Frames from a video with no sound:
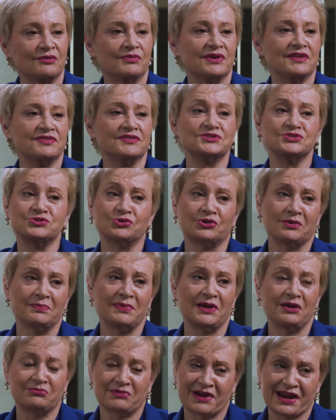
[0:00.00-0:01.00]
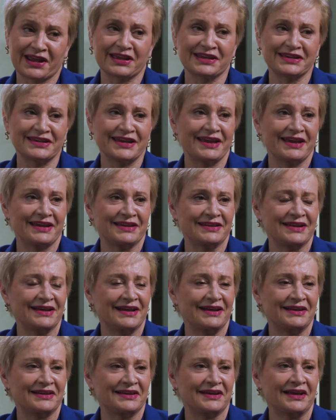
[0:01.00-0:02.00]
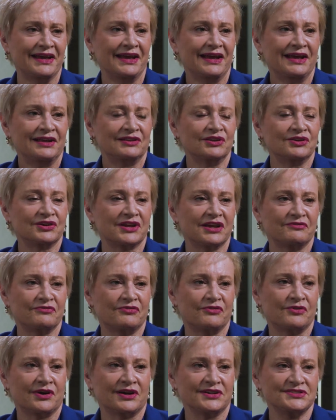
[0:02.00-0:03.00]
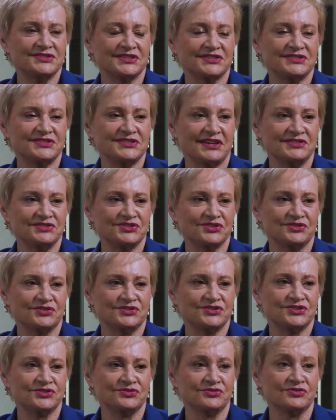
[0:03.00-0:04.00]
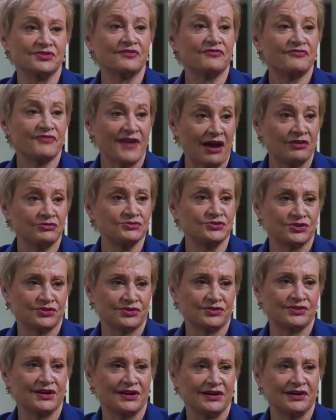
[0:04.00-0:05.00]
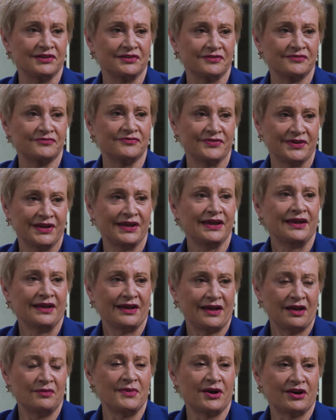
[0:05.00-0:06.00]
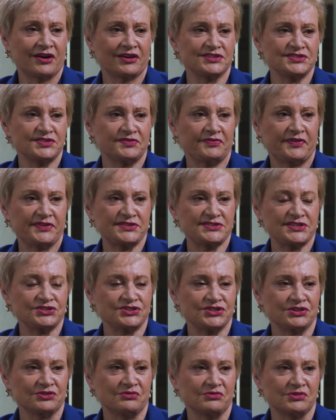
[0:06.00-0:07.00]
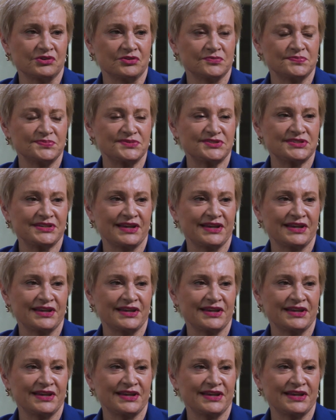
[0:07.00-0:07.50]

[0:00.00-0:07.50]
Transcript: when the doorbell rang again, looking for a successor to the founder of America's Physician Groups,